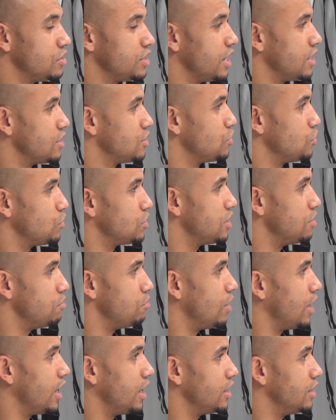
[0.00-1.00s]
just get sucked
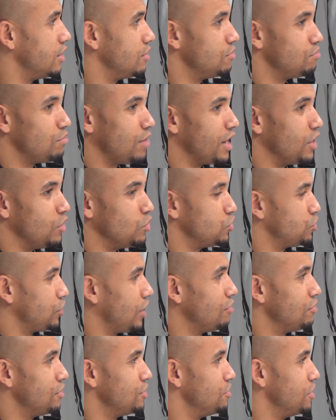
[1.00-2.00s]
in by Old
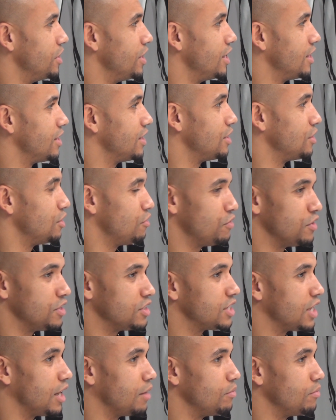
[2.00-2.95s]
Trafford. Really, I think the first